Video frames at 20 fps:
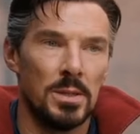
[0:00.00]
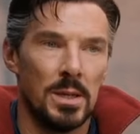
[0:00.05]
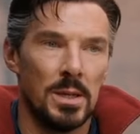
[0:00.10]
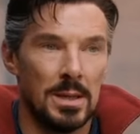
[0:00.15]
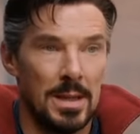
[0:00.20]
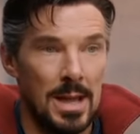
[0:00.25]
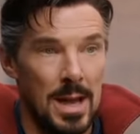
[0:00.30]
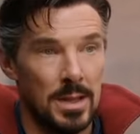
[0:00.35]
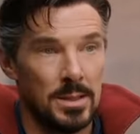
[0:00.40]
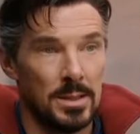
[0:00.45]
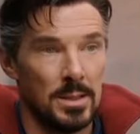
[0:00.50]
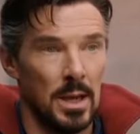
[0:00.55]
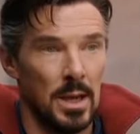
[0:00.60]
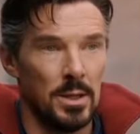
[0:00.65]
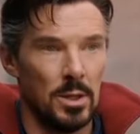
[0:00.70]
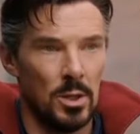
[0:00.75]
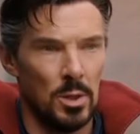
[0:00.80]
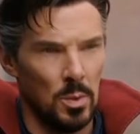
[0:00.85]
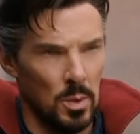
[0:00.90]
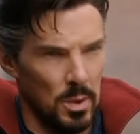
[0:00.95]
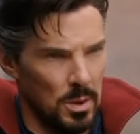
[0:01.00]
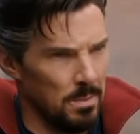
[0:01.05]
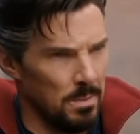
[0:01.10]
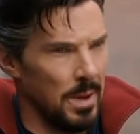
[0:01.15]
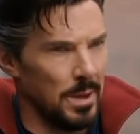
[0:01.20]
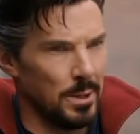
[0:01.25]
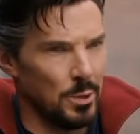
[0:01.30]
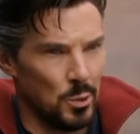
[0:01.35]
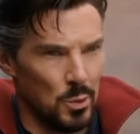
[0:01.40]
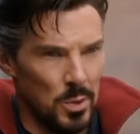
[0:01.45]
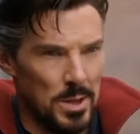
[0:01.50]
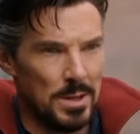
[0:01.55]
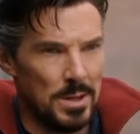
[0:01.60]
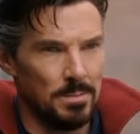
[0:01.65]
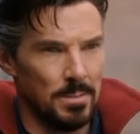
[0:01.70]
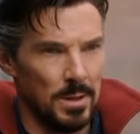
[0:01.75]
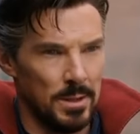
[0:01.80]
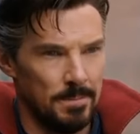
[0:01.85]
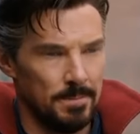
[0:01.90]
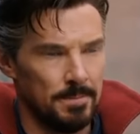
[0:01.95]
is that last night you were in my
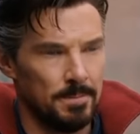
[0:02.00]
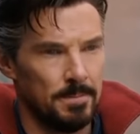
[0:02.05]
dream.